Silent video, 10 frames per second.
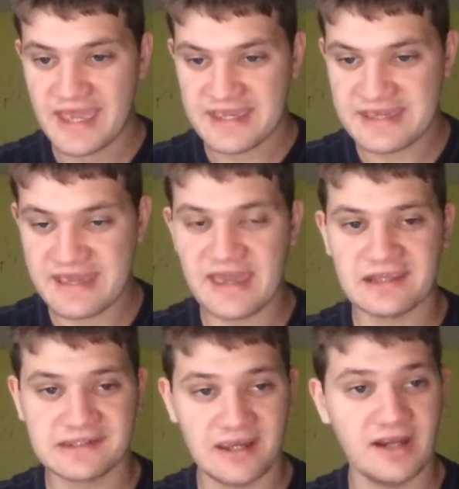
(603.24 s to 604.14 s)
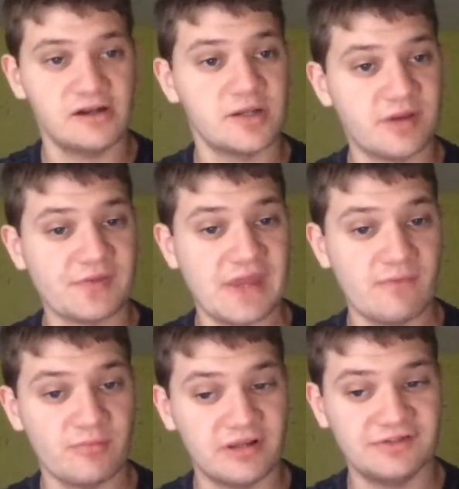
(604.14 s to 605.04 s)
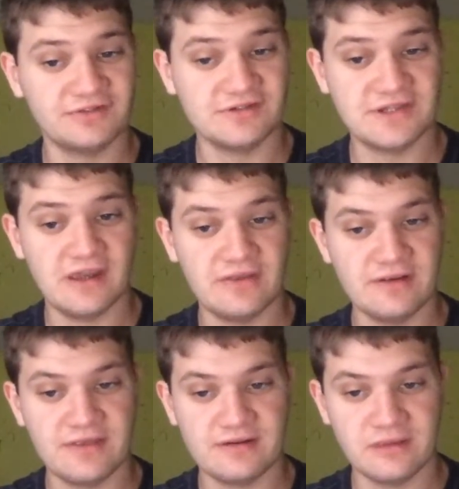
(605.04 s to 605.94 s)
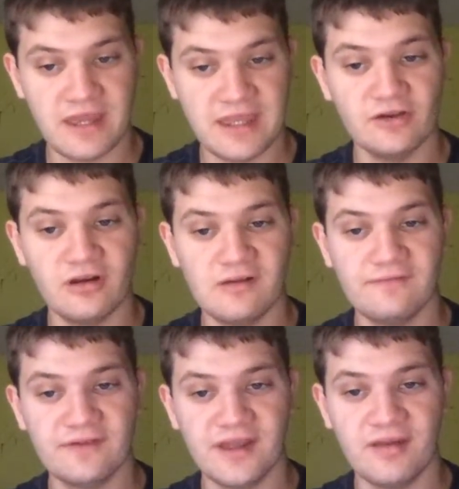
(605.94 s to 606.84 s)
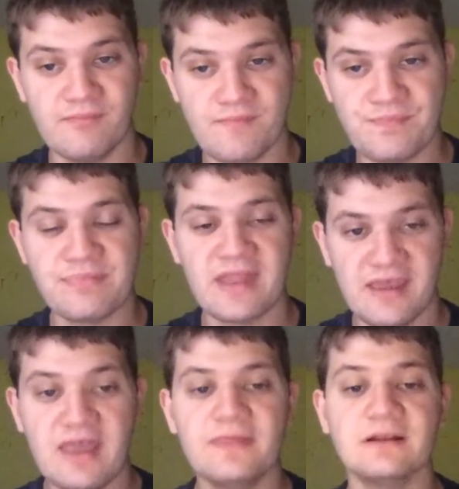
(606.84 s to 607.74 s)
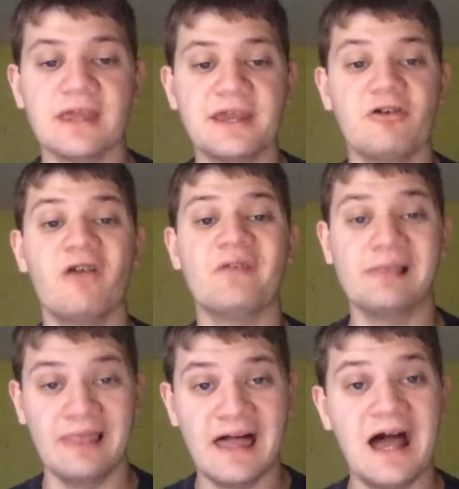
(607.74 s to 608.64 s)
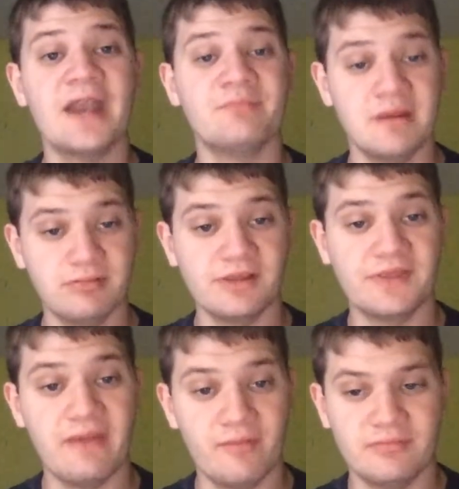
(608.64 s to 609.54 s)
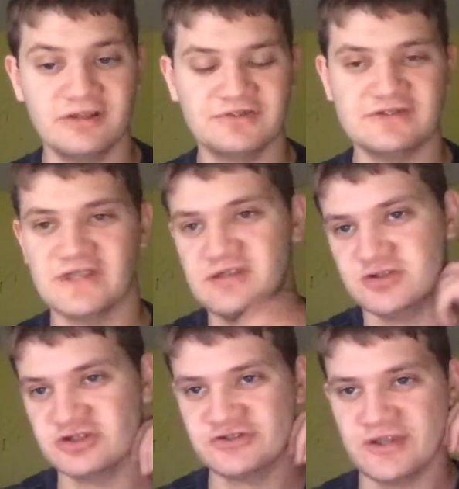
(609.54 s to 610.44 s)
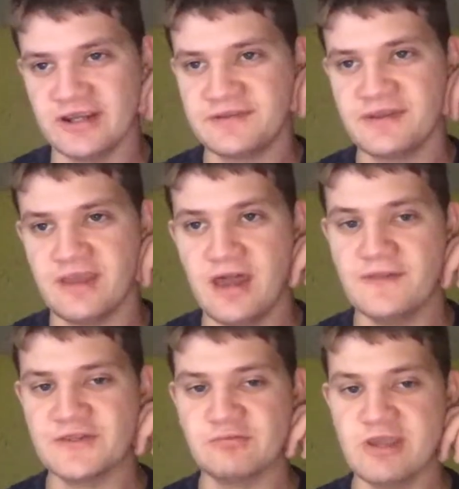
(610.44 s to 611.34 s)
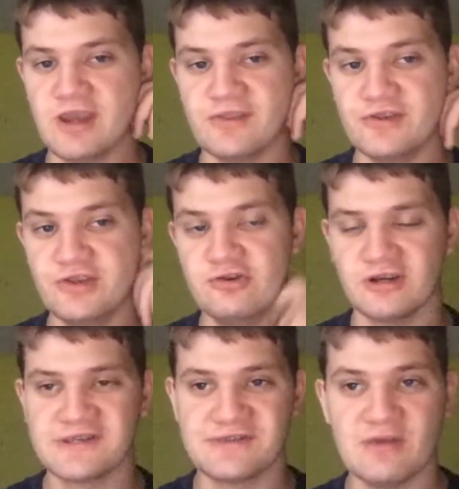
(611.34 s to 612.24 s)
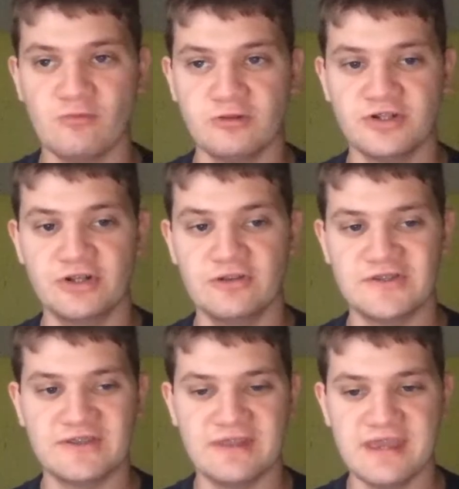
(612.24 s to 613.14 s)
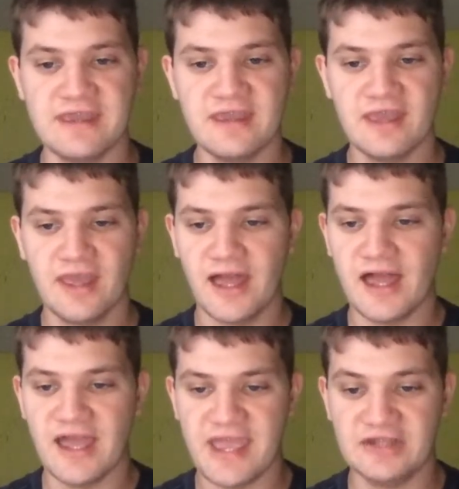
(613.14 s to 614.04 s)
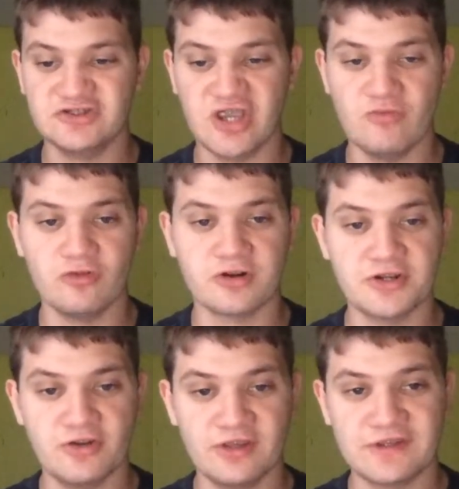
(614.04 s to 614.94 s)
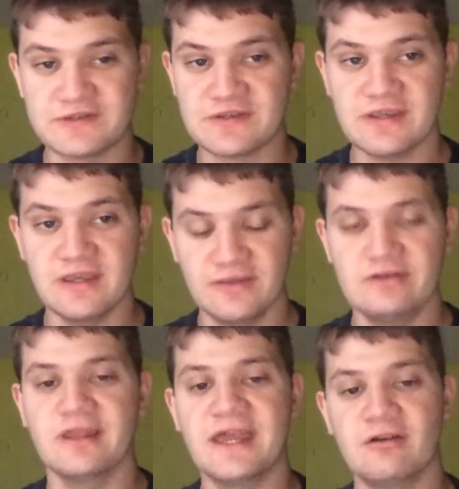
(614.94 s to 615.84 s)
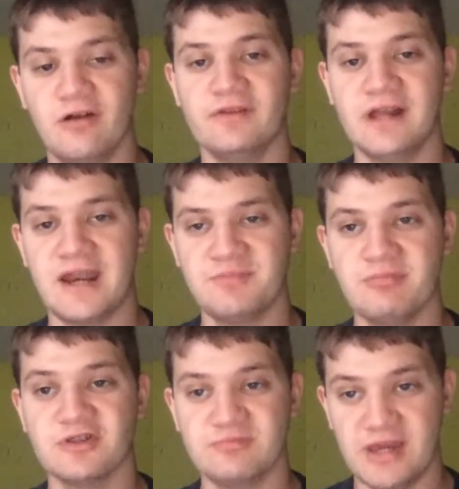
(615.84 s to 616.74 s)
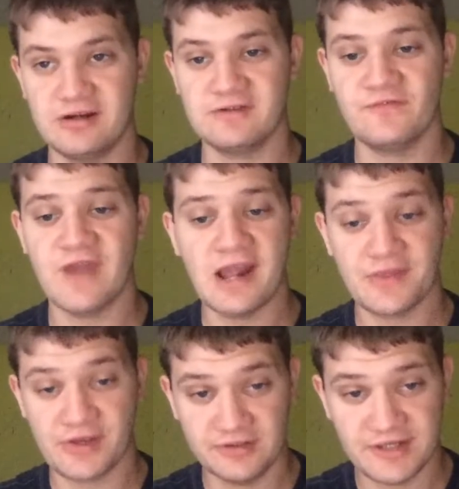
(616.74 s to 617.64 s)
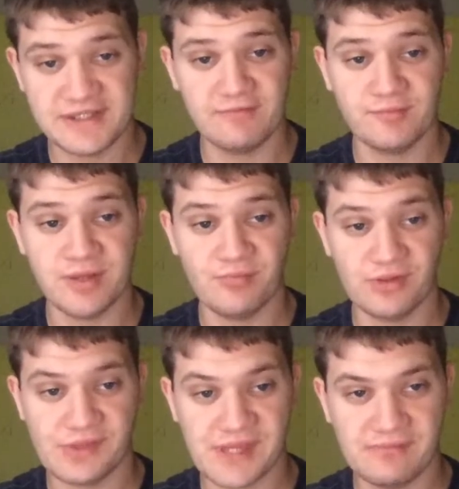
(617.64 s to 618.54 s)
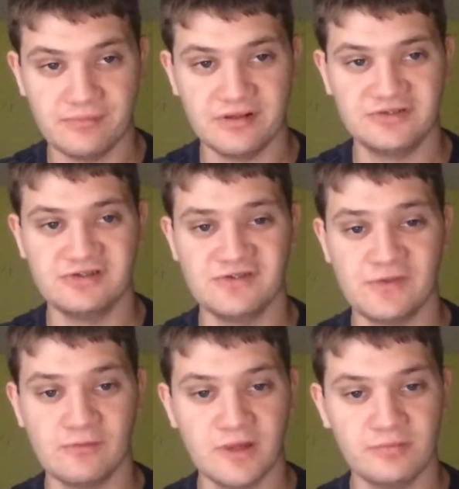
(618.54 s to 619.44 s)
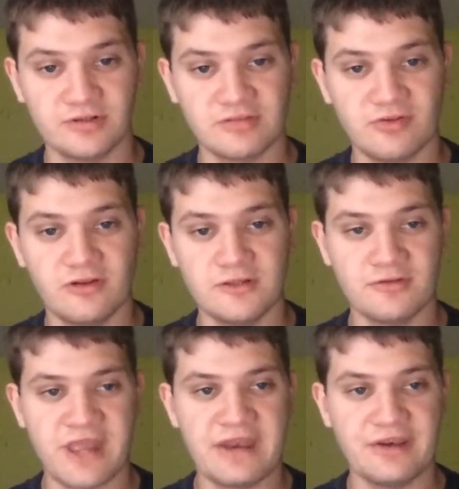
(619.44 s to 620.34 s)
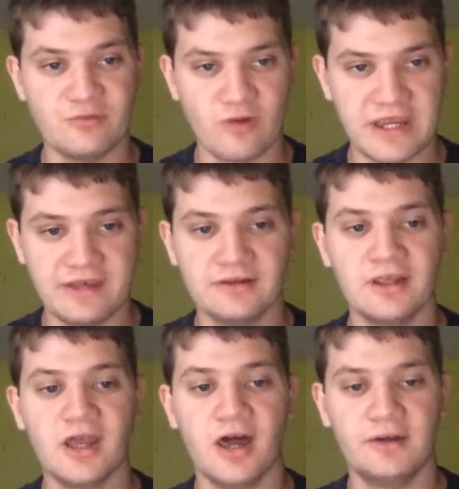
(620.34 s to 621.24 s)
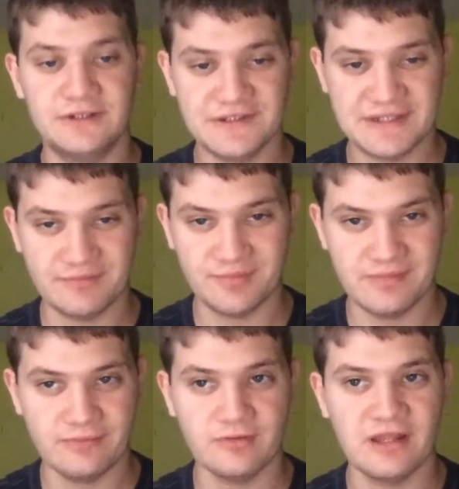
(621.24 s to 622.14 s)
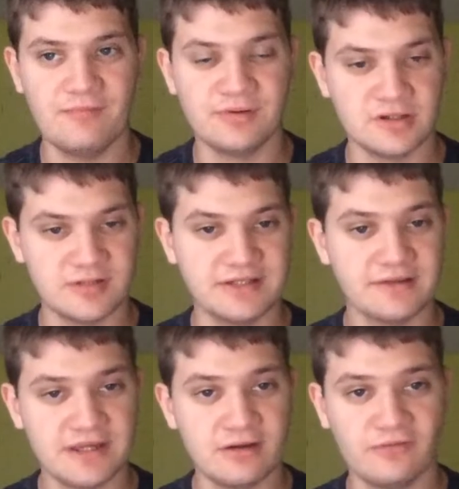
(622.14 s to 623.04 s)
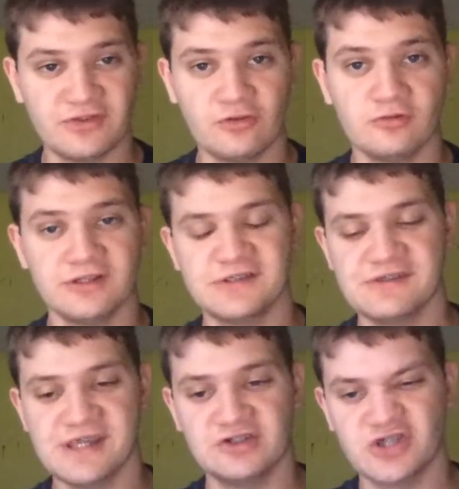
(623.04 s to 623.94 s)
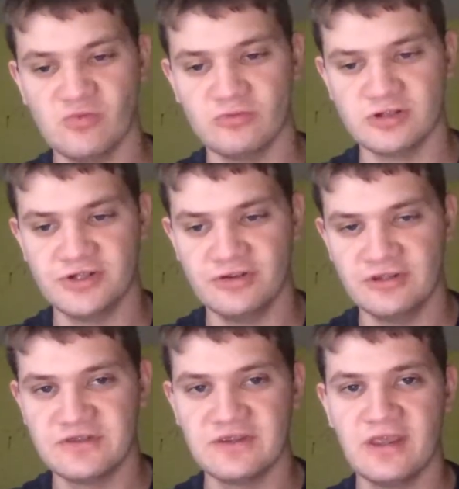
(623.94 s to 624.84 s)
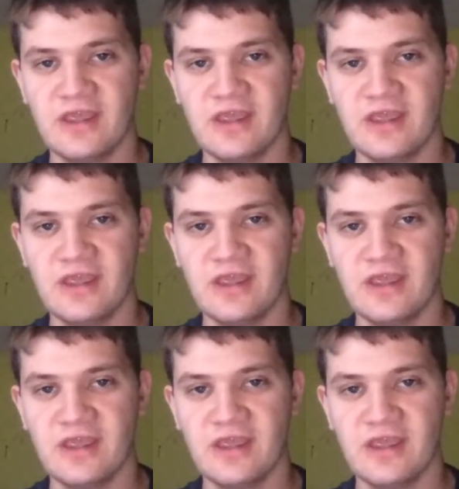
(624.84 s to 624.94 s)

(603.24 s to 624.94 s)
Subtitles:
Yes, I heard about Dave and Buster's. Yeah, they're laying off. They're laying off a lot of people at Dave and Buster's. I just checked this week on the New York State Warren Notice and the NJ Warren Notice. They're laying off a lot of people. As a matter of fact, 107 people at the Dave and Buster's at the Willowbrook Mall, located in Wayne, 107 people will have permanent layoffs, according to the NJ Warren Notice.